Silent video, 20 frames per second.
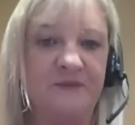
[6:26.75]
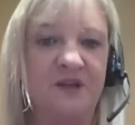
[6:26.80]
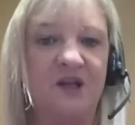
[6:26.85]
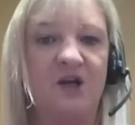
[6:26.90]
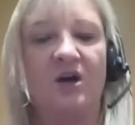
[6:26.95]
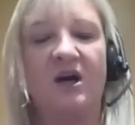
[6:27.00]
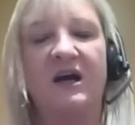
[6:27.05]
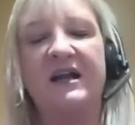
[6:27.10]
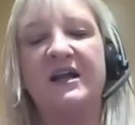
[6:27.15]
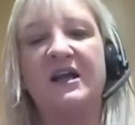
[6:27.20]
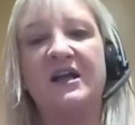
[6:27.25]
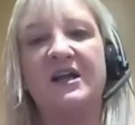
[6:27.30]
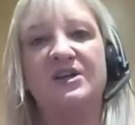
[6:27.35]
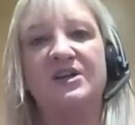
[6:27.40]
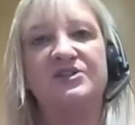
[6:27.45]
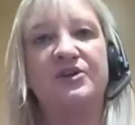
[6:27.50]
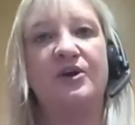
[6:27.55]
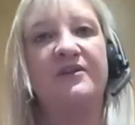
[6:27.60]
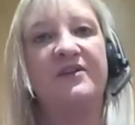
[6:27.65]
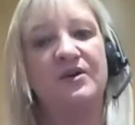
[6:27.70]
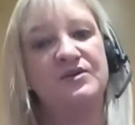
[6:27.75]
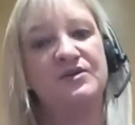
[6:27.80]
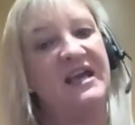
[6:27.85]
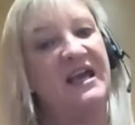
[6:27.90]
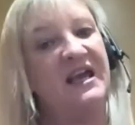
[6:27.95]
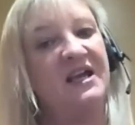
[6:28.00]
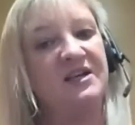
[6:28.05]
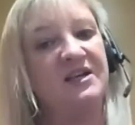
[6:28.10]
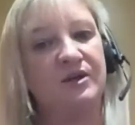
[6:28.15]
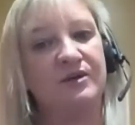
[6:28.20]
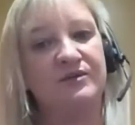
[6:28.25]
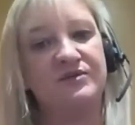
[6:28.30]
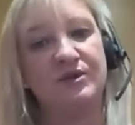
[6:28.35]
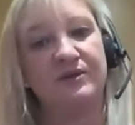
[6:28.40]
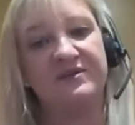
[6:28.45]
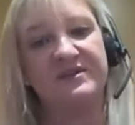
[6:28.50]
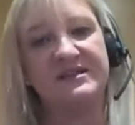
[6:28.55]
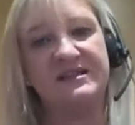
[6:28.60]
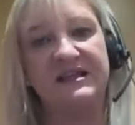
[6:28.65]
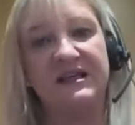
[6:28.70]
All right. So those handoffs
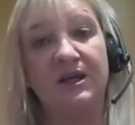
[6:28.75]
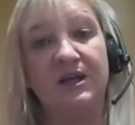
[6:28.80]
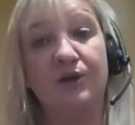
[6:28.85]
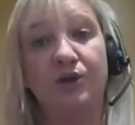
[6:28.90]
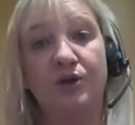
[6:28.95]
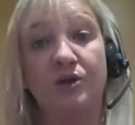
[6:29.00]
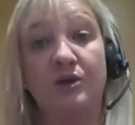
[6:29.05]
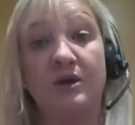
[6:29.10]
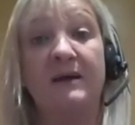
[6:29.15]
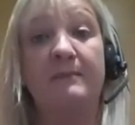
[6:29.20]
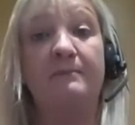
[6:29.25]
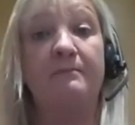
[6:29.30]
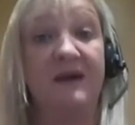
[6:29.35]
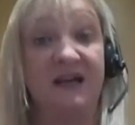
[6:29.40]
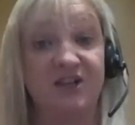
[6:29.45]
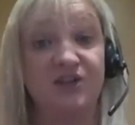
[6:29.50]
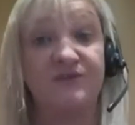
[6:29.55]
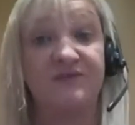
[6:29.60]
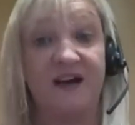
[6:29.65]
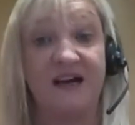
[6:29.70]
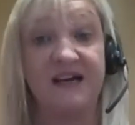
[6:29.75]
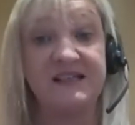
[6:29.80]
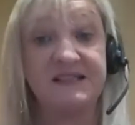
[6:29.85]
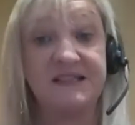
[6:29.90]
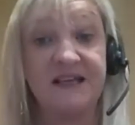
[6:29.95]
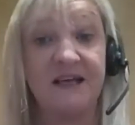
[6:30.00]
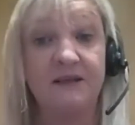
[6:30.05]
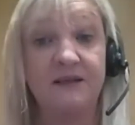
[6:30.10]
obviously occur much faster.